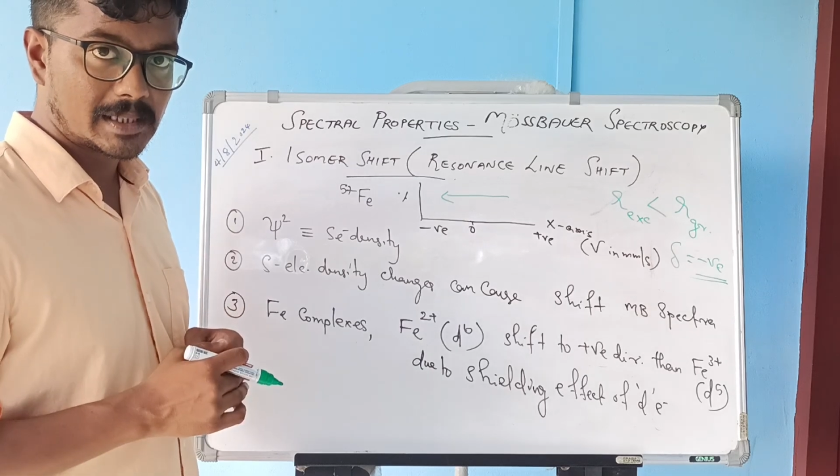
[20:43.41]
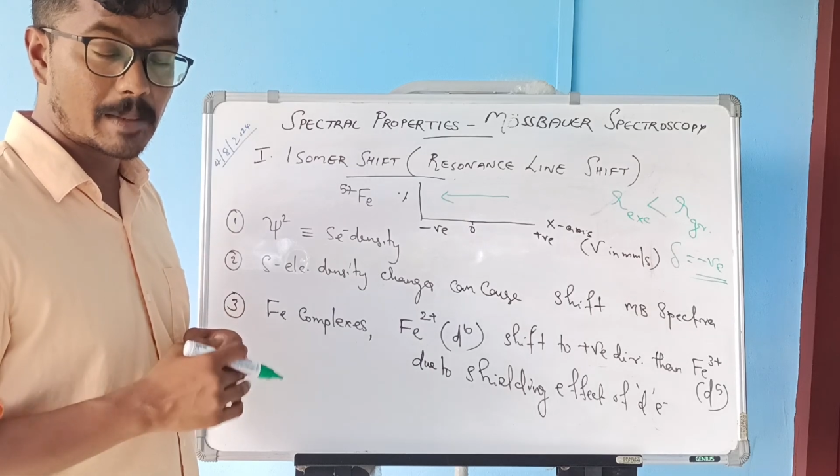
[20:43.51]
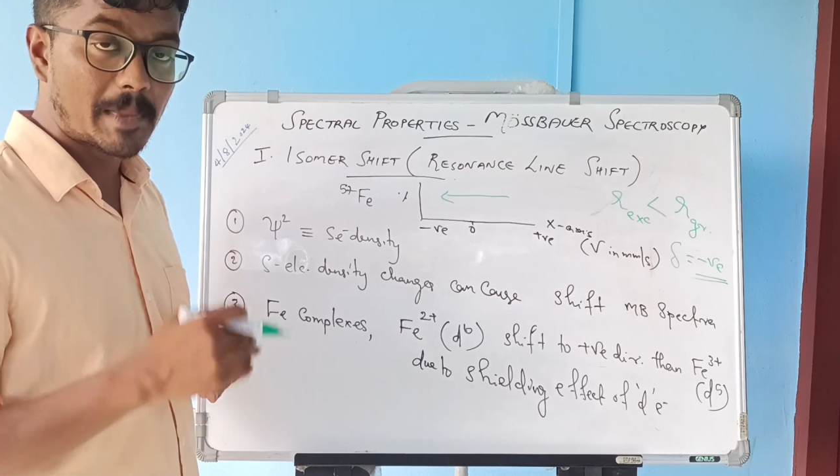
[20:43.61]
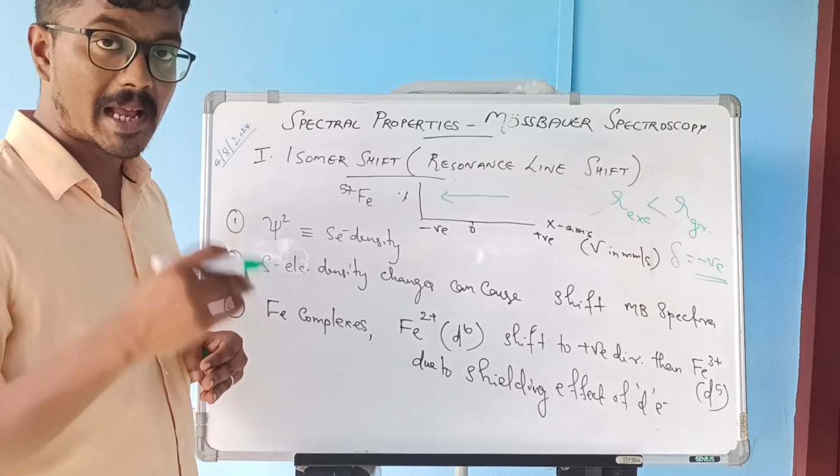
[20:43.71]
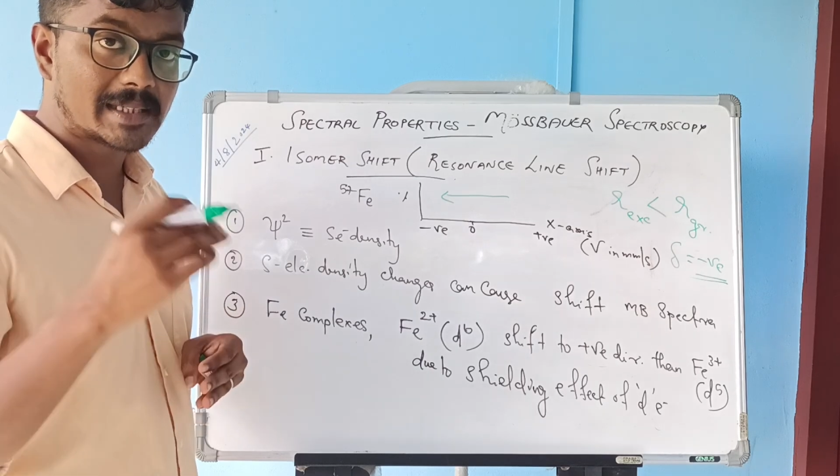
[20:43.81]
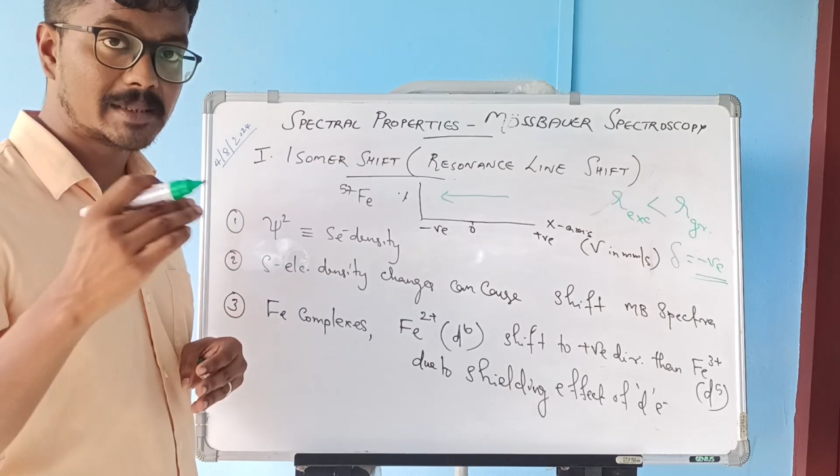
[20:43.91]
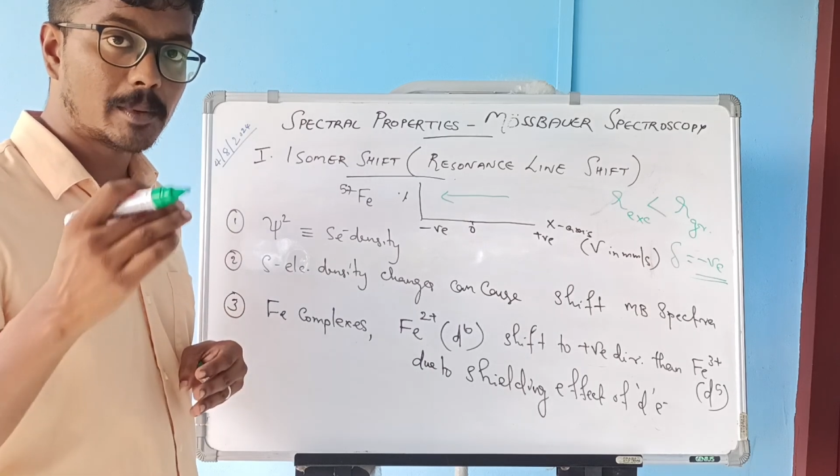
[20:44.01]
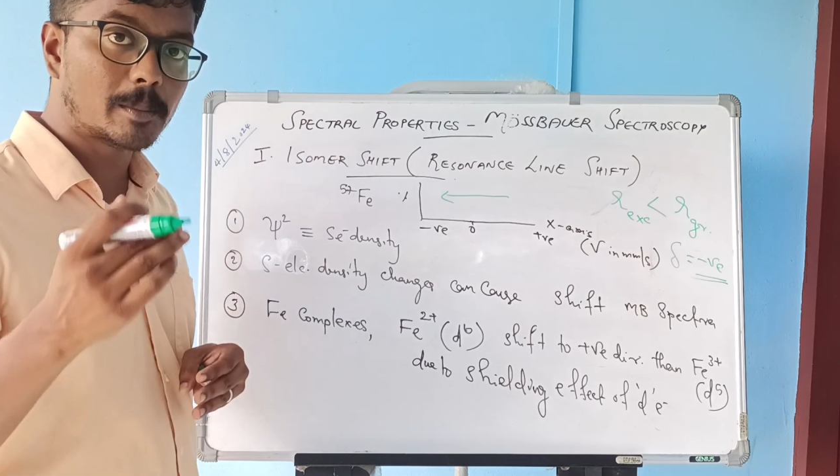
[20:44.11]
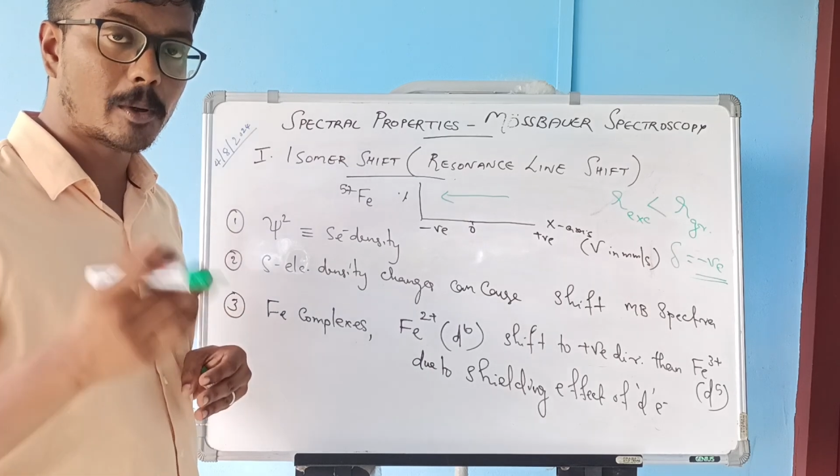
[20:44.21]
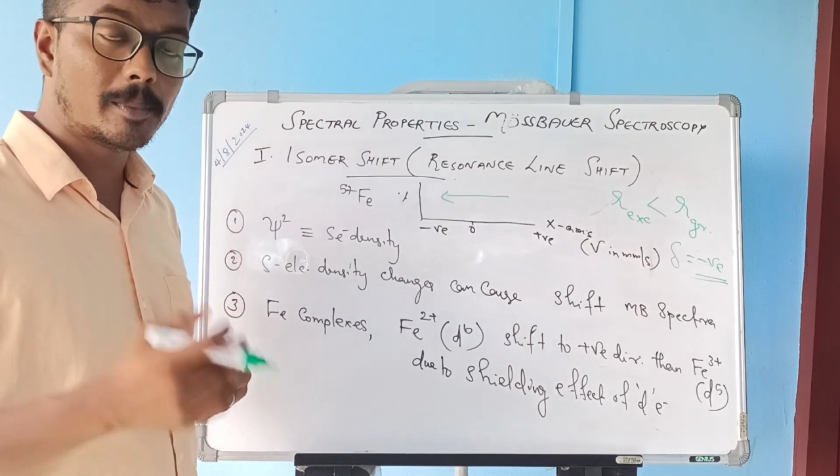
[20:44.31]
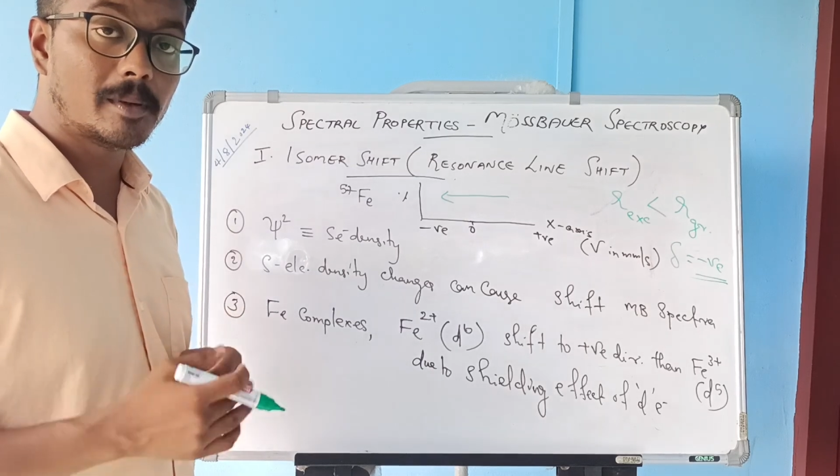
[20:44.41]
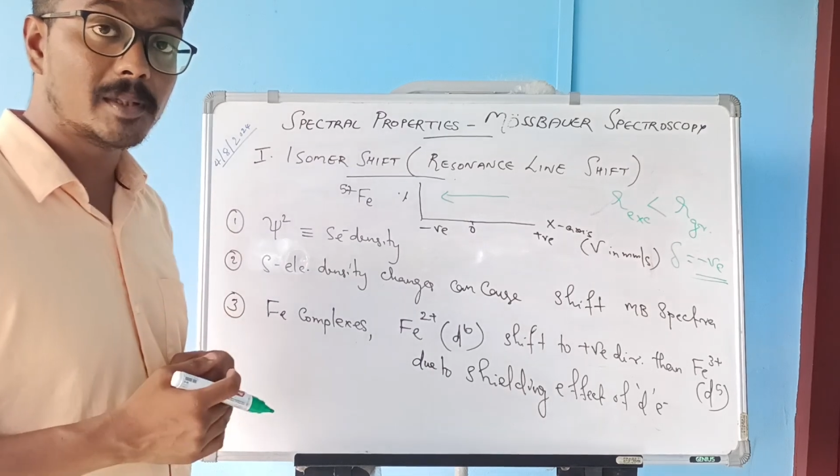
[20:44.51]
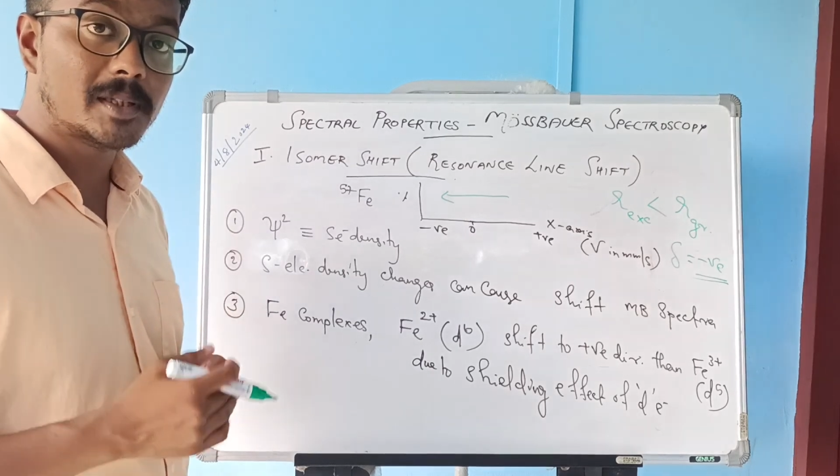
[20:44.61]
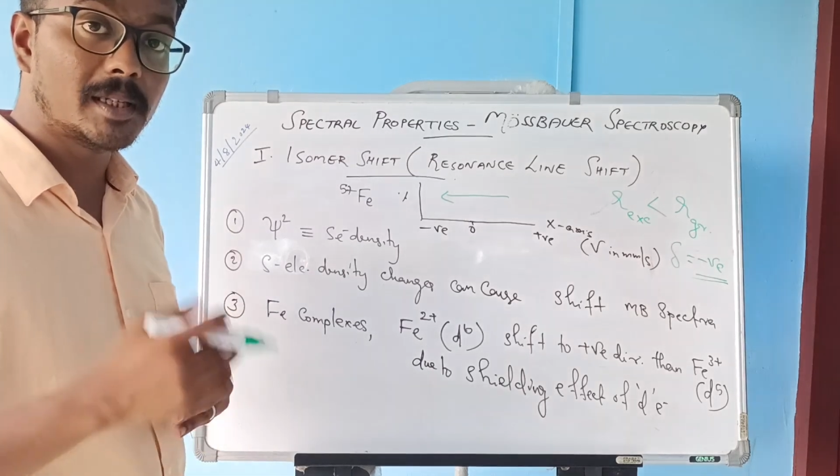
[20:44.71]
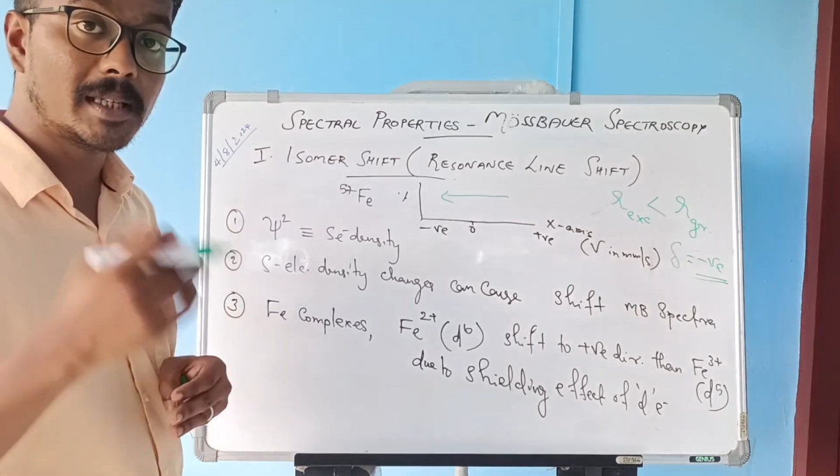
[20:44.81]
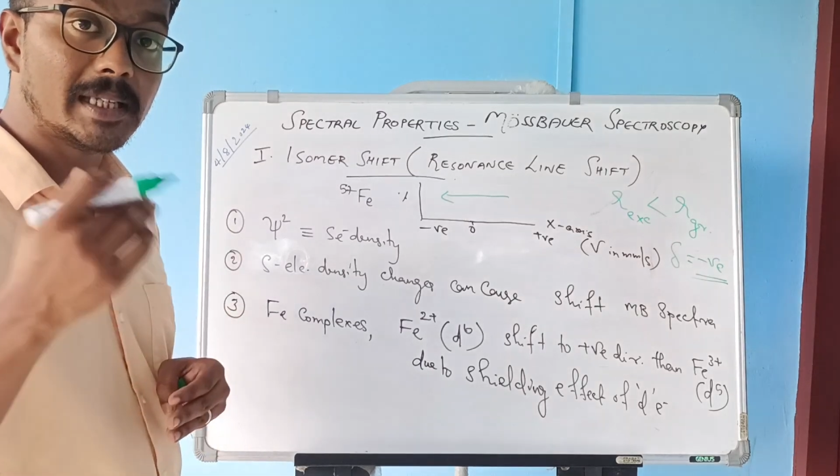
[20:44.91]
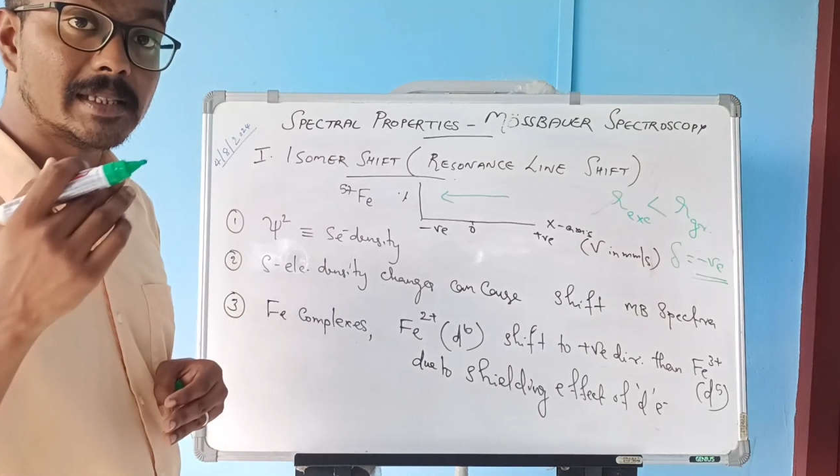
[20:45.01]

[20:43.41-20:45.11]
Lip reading: the maximum probability